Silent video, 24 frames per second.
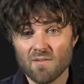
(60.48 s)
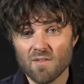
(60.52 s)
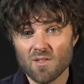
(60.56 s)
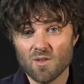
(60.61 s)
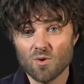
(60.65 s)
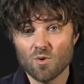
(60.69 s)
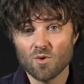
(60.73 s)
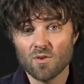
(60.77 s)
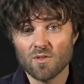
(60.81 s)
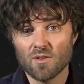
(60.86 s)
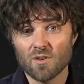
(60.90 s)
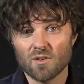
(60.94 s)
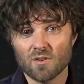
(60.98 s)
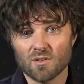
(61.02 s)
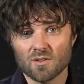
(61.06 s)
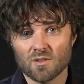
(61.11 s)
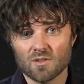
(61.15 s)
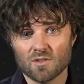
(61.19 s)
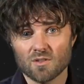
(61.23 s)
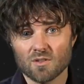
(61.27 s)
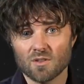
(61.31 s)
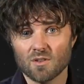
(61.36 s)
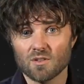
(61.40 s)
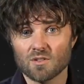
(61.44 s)
for the Orthodox
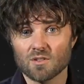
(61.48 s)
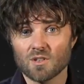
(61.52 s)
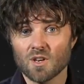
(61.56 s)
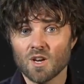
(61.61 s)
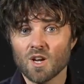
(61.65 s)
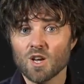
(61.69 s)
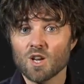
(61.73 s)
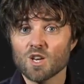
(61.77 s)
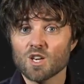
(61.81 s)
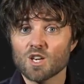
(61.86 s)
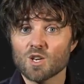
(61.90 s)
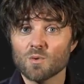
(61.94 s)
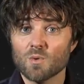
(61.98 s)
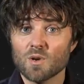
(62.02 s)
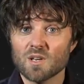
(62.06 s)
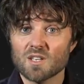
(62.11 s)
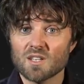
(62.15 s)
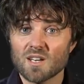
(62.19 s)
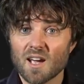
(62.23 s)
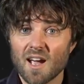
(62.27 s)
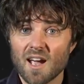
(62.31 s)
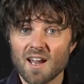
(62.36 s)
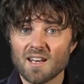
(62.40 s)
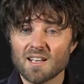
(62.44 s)
Church, to
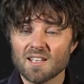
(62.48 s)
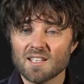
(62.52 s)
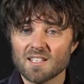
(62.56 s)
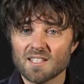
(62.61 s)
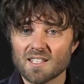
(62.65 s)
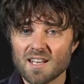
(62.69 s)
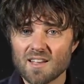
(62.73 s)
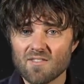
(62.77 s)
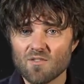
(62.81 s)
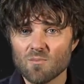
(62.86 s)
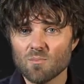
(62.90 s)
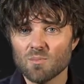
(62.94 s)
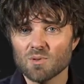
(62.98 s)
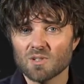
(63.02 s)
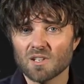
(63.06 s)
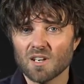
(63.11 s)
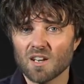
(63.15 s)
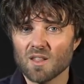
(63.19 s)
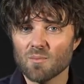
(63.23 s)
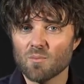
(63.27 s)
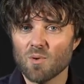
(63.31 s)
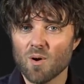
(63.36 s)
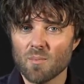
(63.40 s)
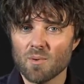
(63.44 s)
which 87% of
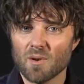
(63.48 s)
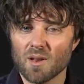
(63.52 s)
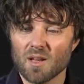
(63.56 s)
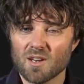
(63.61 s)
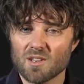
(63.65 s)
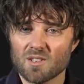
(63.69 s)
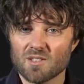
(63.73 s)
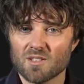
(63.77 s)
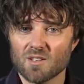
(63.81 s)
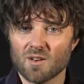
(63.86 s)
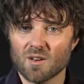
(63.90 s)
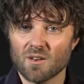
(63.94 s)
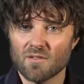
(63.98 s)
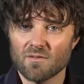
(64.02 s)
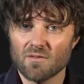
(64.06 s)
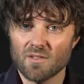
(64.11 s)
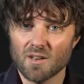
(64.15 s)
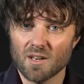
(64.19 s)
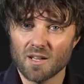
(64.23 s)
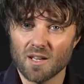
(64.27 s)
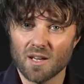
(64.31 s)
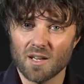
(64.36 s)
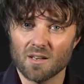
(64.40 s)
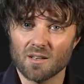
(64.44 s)
the population are
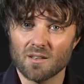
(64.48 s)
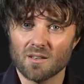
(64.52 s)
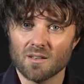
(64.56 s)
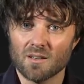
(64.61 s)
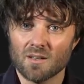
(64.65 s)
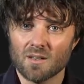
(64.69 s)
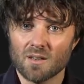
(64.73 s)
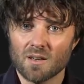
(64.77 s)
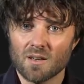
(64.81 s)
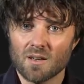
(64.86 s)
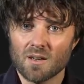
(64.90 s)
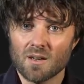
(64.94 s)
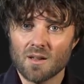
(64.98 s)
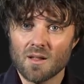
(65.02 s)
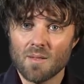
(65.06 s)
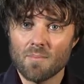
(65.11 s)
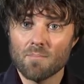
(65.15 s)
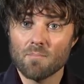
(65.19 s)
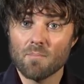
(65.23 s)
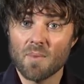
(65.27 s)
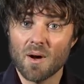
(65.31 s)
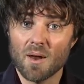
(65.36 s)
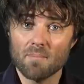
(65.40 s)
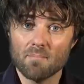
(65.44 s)
affiliated,
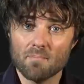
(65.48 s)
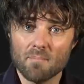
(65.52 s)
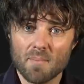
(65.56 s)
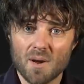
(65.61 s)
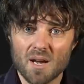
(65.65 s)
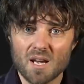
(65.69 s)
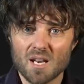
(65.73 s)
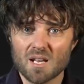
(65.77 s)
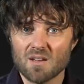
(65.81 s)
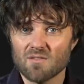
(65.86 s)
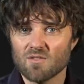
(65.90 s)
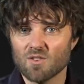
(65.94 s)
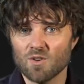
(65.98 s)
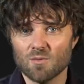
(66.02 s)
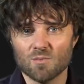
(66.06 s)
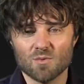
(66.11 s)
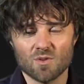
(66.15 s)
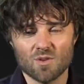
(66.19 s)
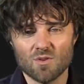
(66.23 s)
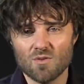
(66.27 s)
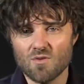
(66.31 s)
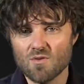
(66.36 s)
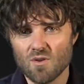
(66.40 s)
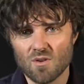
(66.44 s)
but many of whom
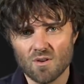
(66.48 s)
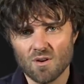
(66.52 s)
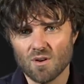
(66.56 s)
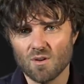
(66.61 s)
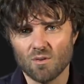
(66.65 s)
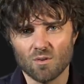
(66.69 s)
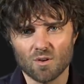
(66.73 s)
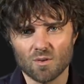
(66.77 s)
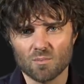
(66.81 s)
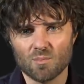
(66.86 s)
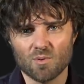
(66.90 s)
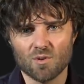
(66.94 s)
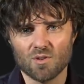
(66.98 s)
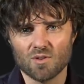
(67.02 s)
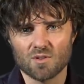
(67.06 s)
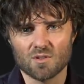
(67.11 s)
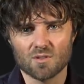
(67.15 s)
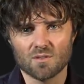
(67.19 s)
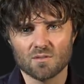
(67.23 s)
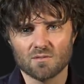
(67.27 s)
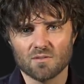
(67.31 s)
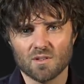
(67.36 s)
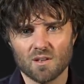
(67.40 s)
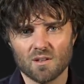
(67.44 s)
do not hold a
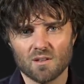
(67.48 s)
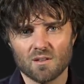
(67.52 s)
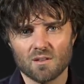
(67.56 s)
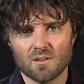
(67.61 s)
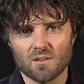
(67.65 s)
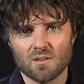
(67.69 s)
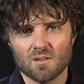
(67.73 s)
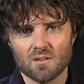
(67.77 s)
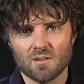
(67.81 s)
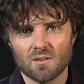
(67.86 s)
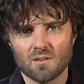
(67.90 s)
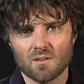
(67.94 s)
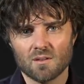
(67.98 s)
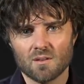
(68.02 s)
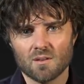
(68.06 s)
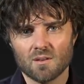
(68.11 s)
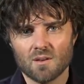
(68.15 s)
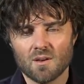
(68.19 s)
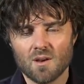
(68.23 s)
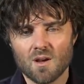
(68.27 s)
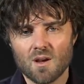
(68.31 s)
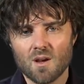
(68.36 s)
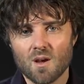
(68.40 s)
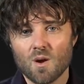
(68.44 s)
personal faith.
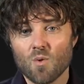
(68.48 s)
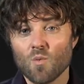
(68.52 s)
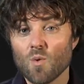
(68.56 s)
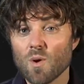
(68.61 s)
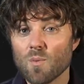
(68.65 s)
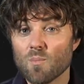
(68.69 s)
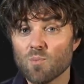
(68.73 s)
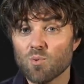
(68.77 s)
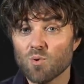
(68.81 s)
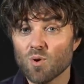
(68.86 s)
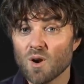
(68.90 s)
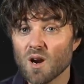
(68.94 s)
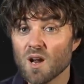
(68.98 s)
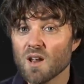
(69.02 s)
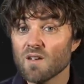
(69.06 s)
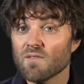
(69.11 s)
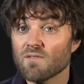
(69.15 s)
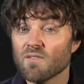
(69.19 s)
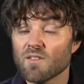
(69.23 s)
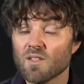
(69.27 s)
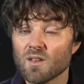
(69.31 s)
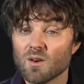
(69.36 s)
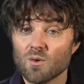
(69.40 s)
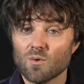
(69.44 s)
We pray
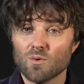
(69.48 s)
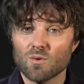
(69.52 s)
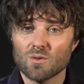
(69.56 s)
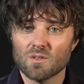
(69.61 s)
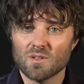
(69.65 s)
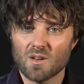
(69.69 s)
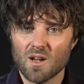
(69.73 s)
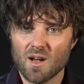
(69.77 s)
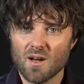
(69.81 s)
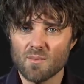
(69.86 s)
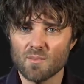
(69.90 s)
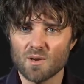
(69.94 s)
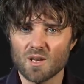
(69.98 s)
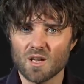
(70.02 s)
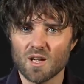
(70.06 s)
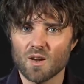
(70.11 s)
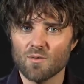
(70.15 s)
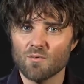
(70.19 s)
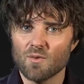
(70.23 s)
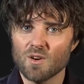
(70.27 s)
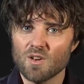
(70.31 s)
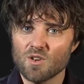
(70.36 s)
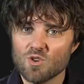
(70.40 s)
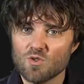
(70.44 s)
for the Lord's Army, a
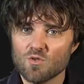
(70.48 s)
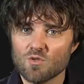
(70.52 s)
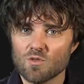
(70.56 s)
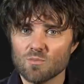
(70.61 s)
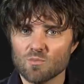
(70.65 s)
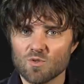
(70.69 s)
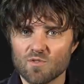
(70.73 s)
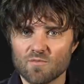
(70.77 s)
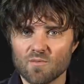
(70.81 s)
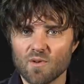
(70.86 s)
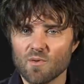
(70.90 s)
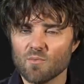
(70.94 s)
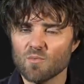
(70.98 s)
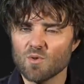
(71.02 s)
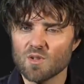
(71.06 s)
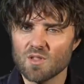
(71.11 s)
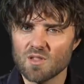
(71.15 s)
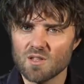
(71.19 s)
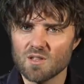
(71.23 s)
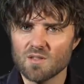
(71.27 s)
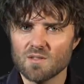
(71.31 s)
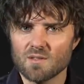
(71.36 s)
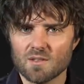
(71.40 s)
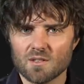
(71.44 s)
renewal movement
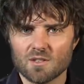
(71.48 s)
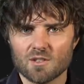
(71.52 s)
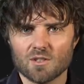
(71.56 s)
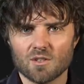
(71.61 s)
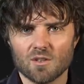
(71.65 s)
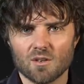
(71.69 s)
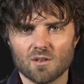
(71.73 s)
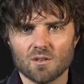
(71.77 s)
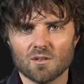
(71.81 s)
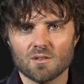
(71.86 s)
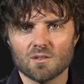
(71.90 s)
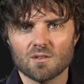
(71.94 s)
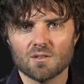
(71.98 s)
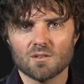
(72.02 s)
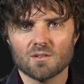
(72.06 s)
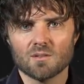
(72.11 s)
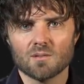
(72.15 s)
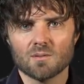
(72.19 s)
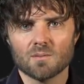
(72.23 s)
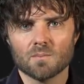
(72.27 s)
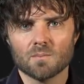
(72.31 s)
within this church.